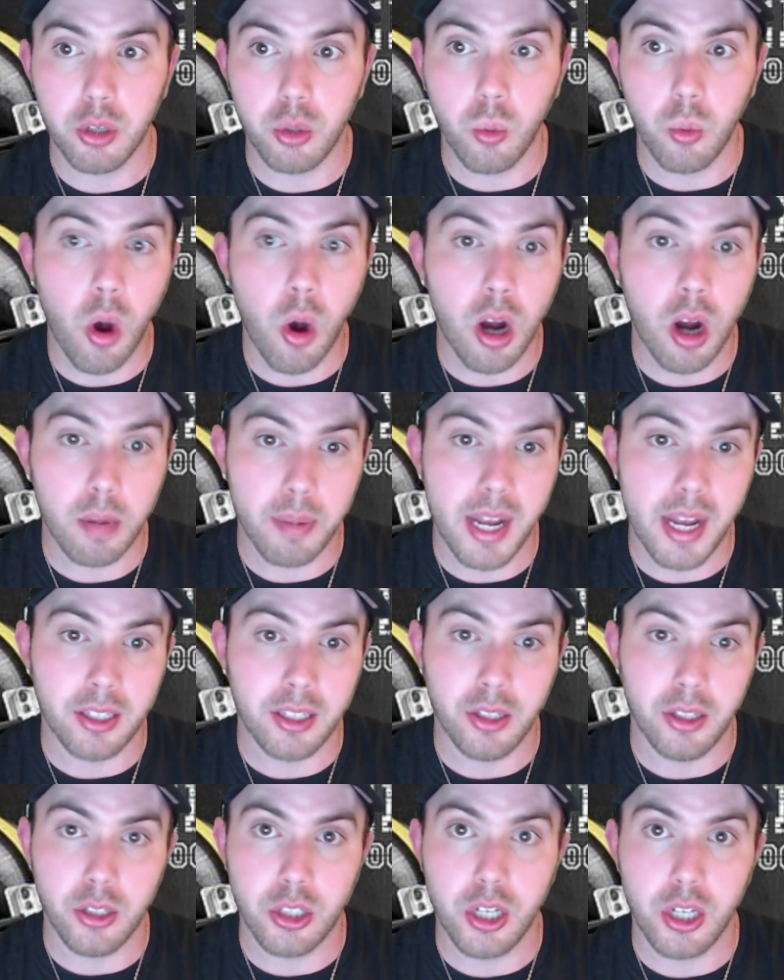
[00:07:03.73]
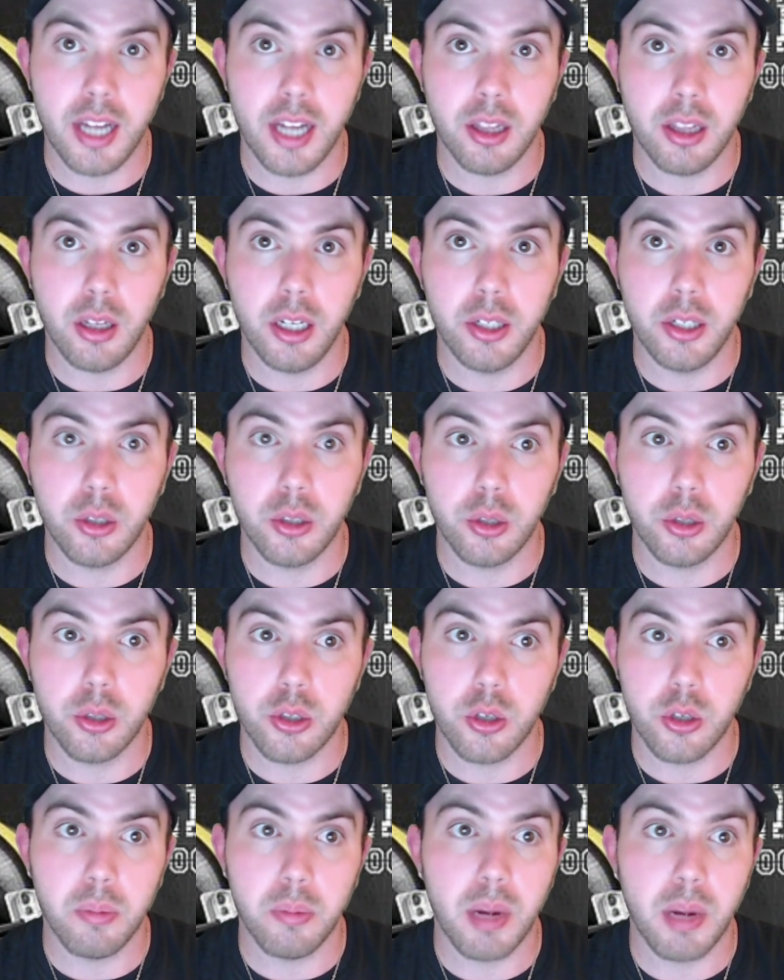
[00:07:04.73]
to walk back to the sideline under his
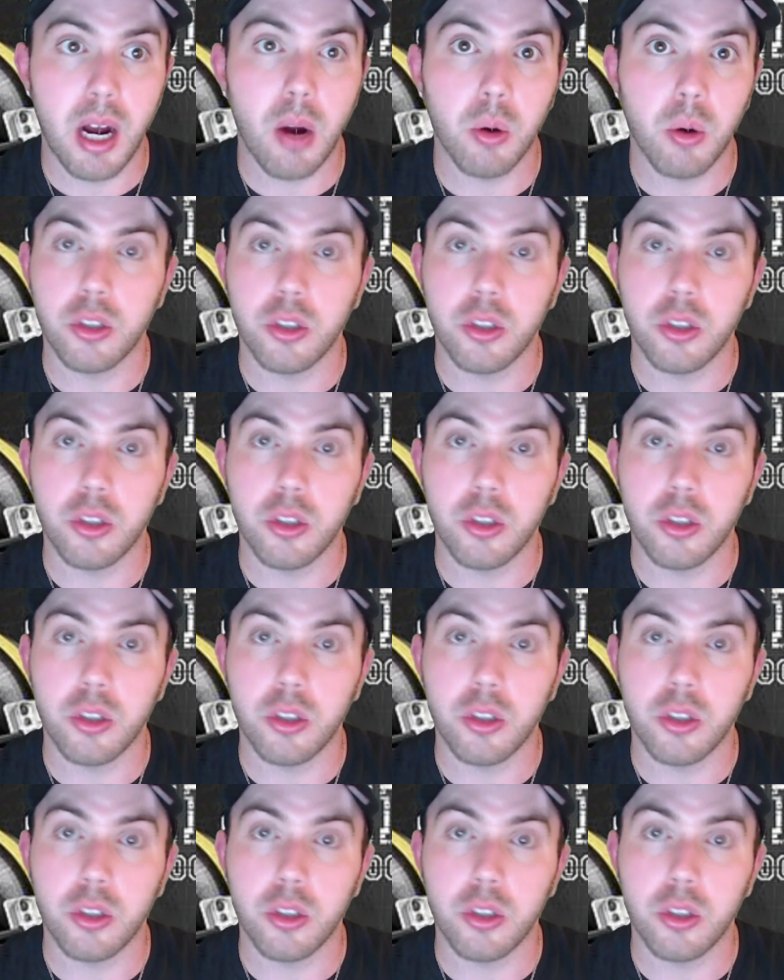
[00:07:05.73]
own power.